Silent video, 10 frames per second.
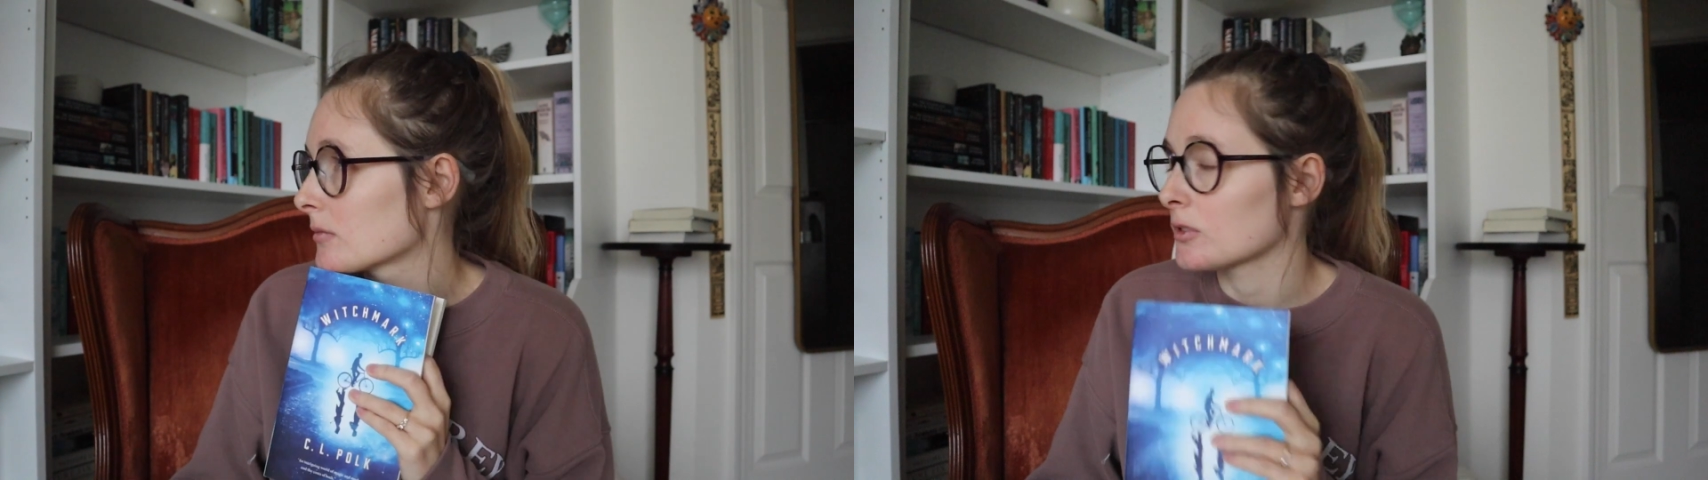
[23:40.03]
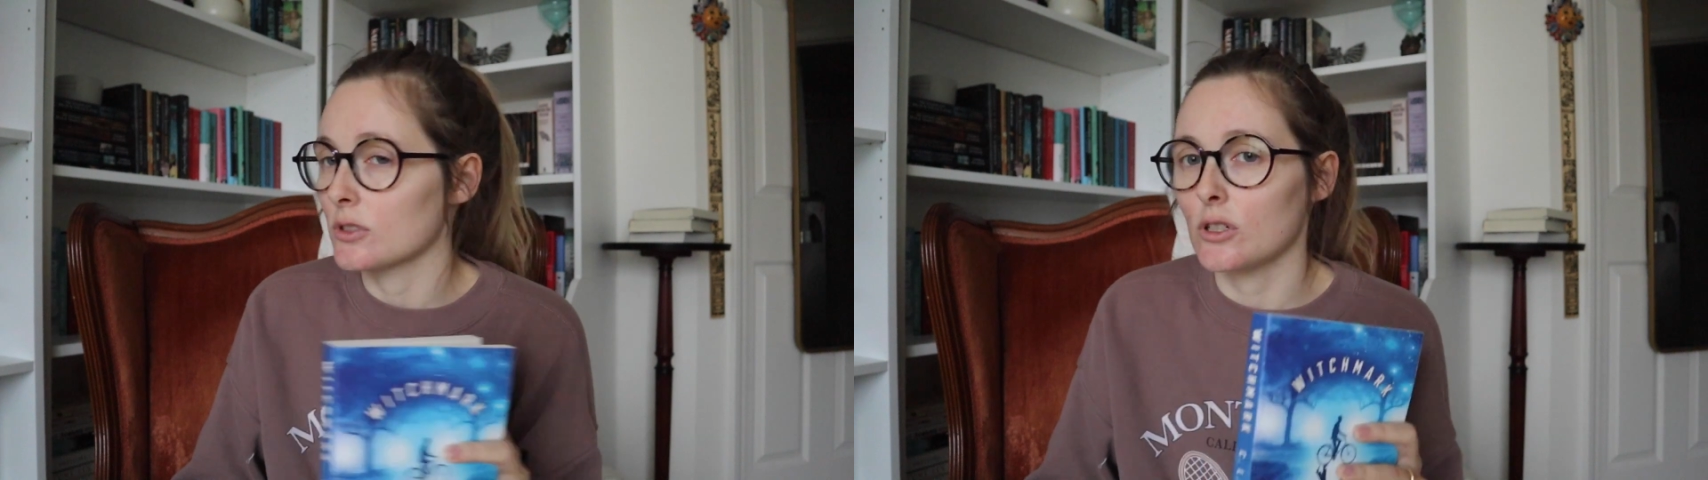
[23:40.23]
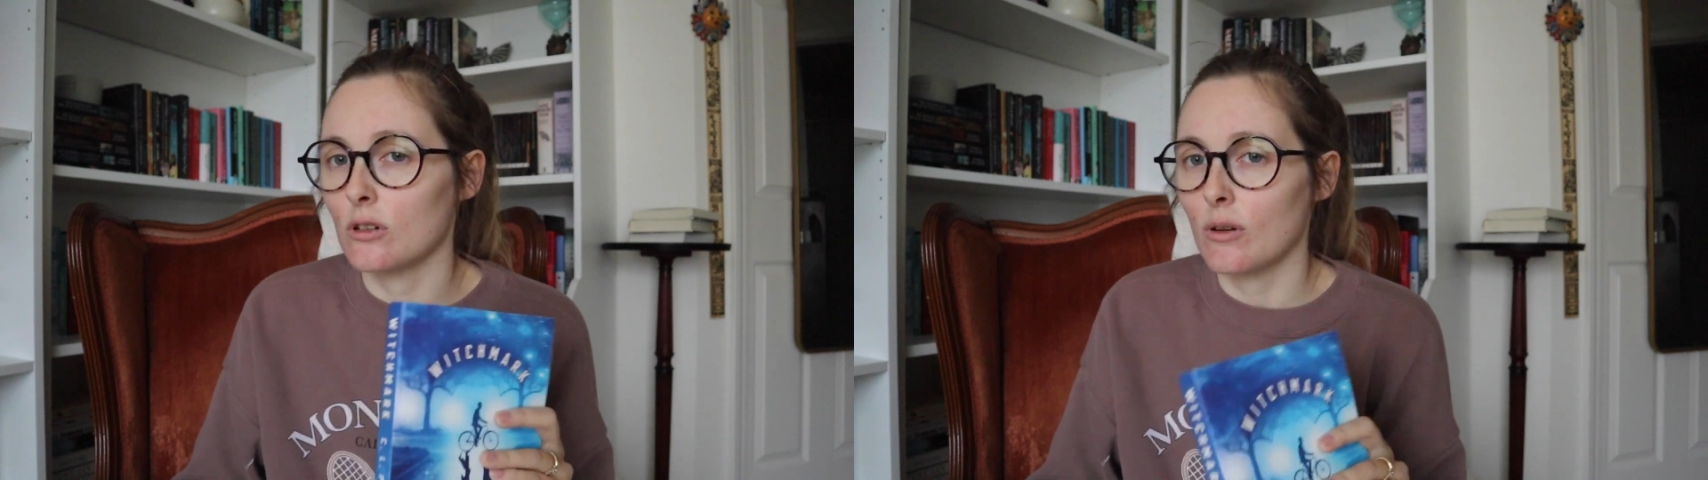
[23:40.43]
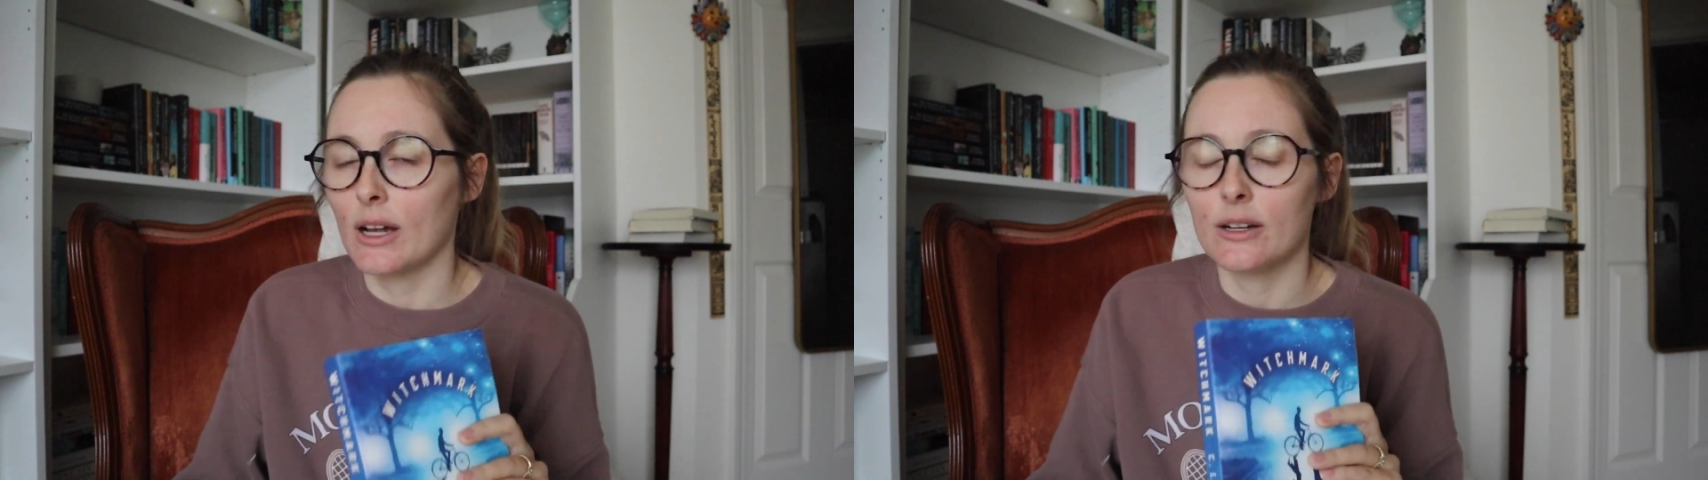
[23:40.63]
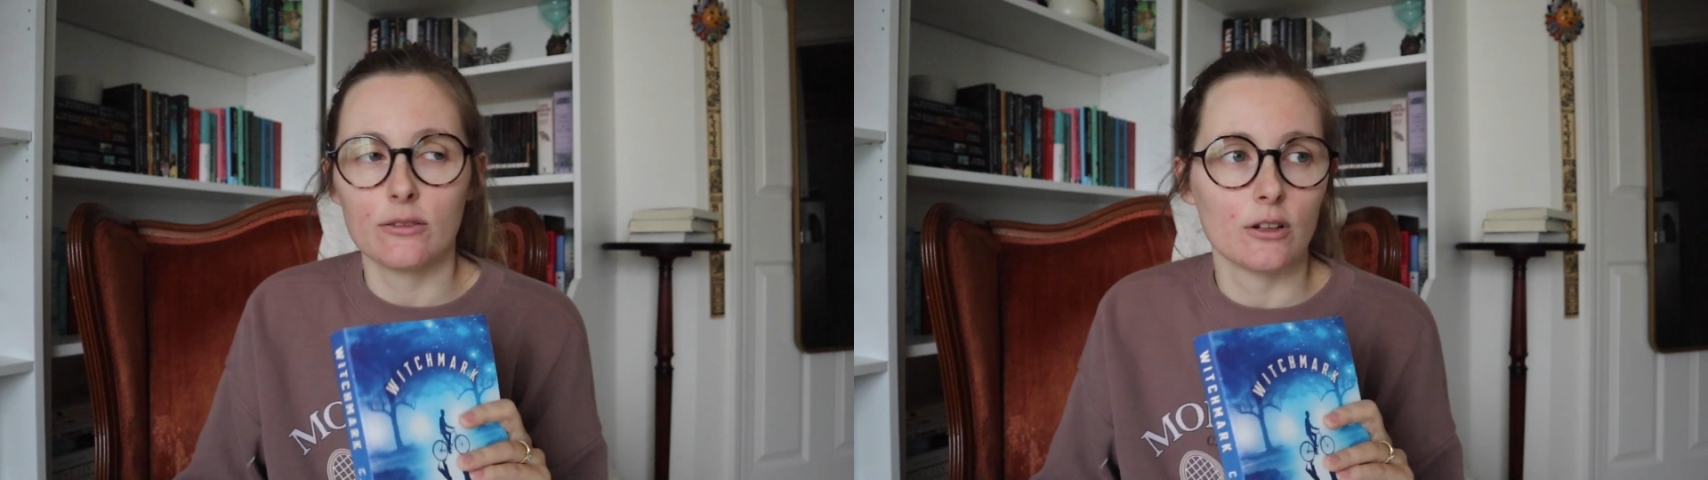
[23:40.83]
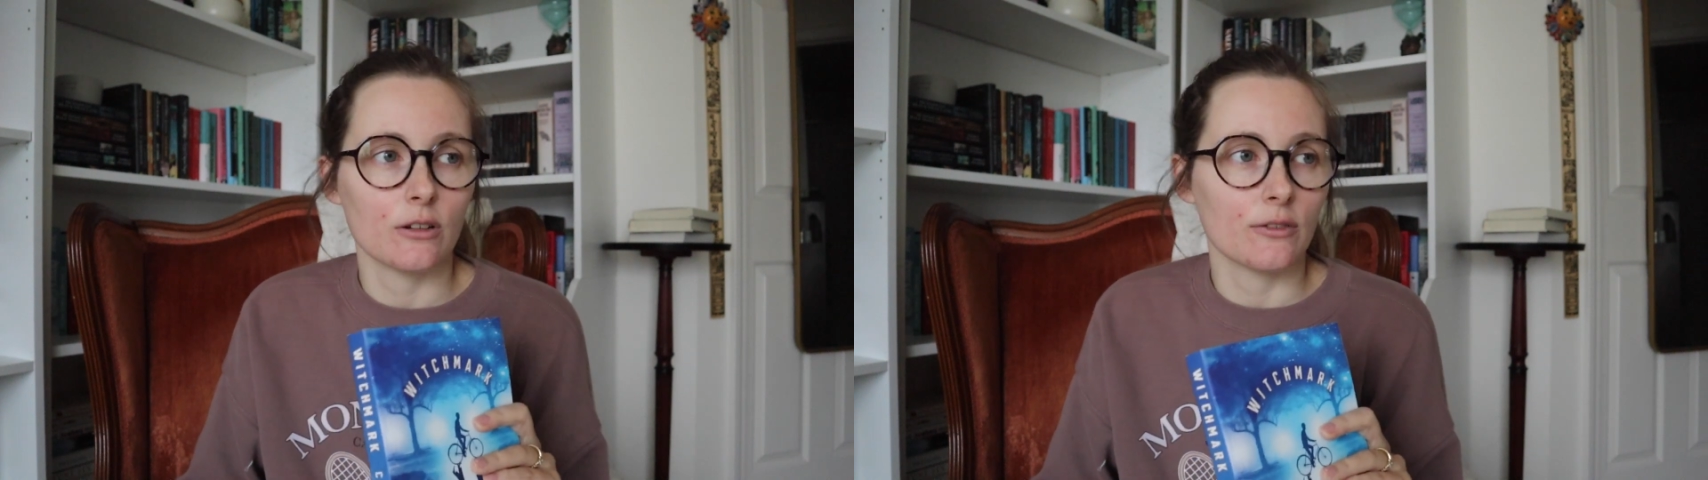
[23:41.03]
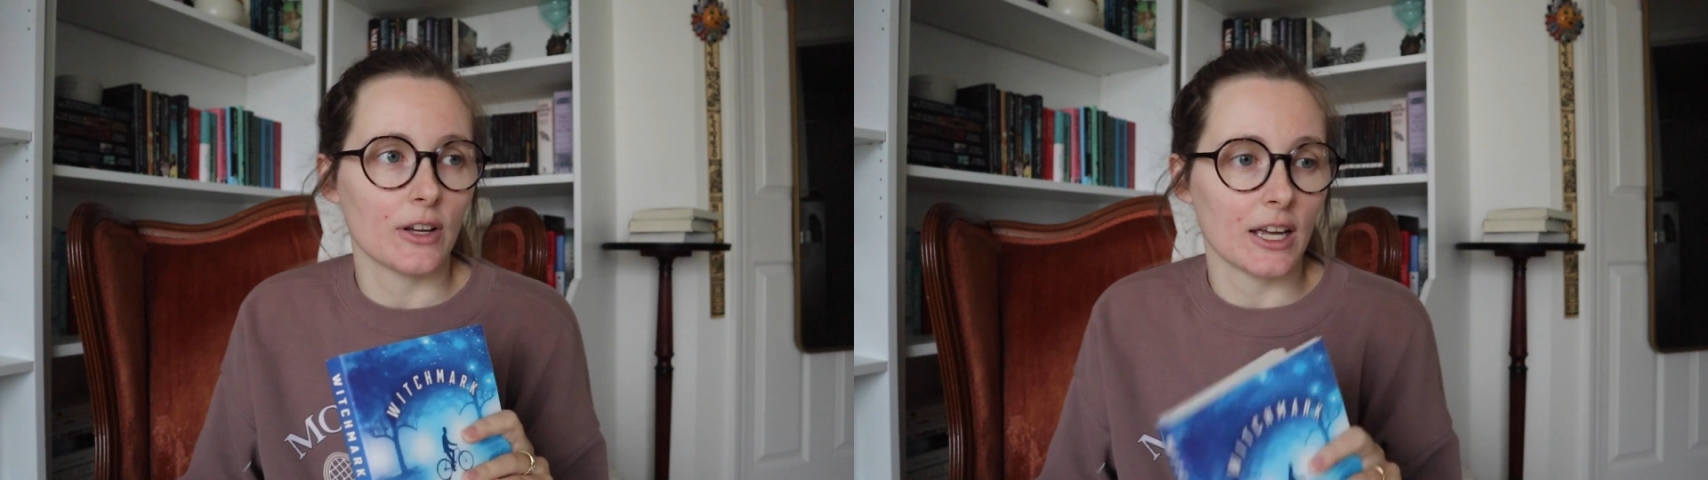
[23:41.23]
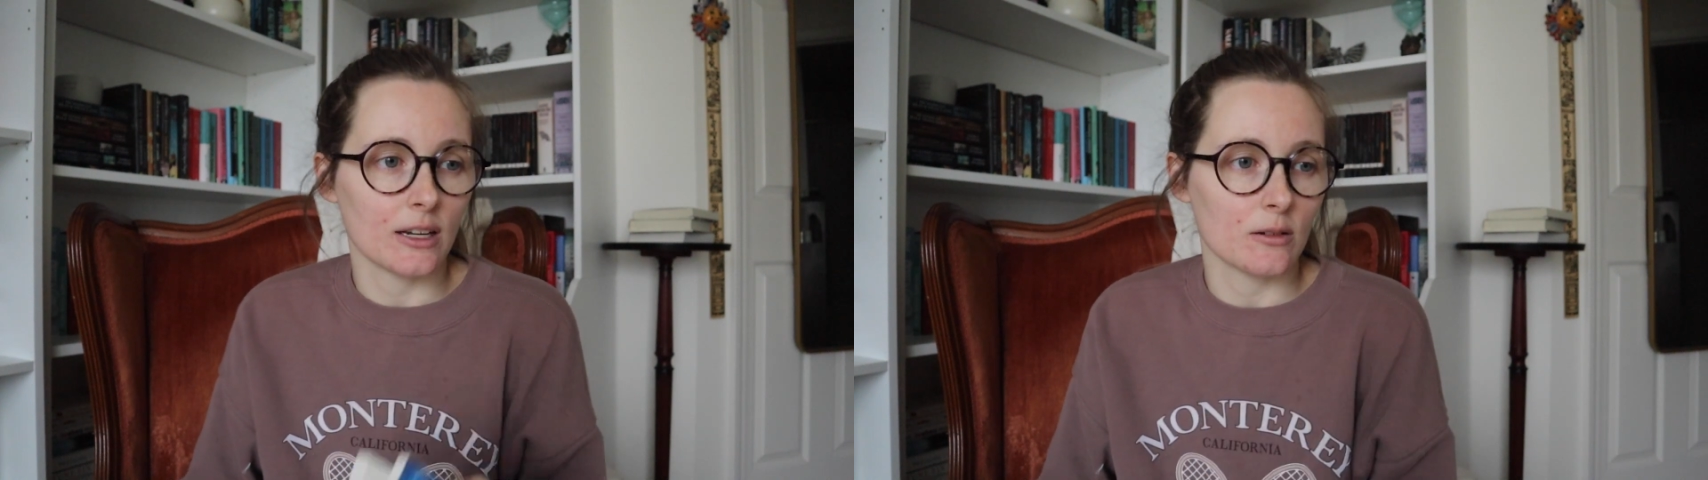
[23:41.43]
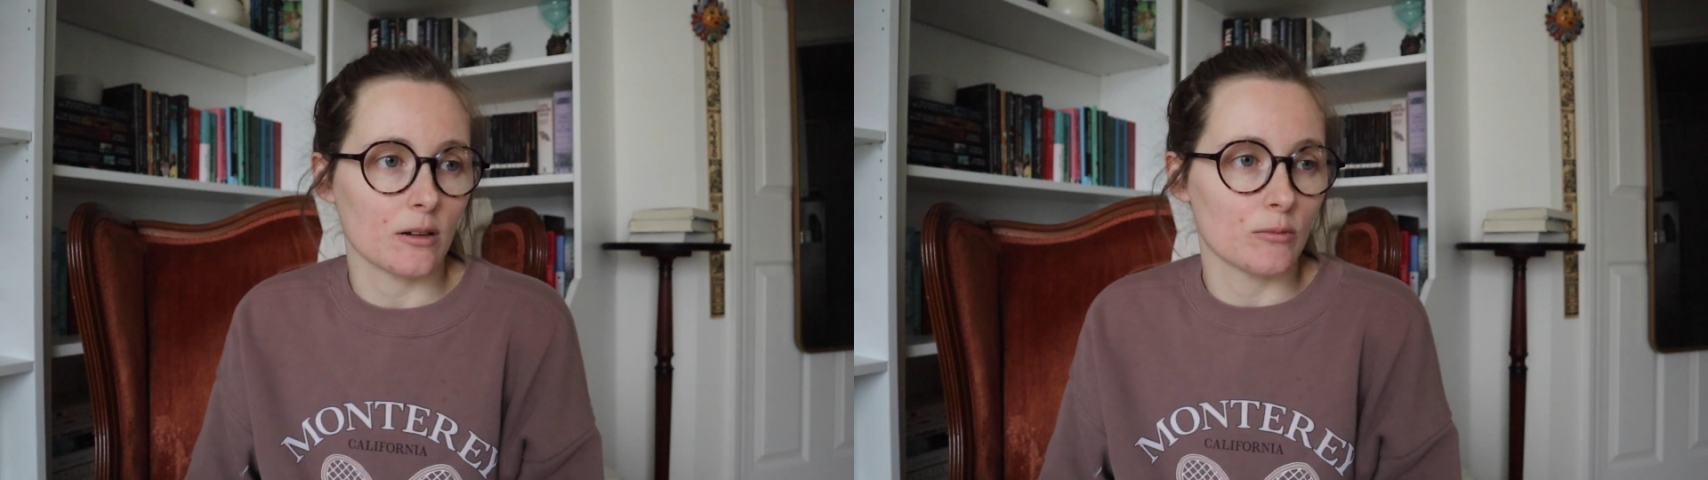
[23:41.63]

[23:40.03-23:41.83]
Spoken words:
So I don't know if I had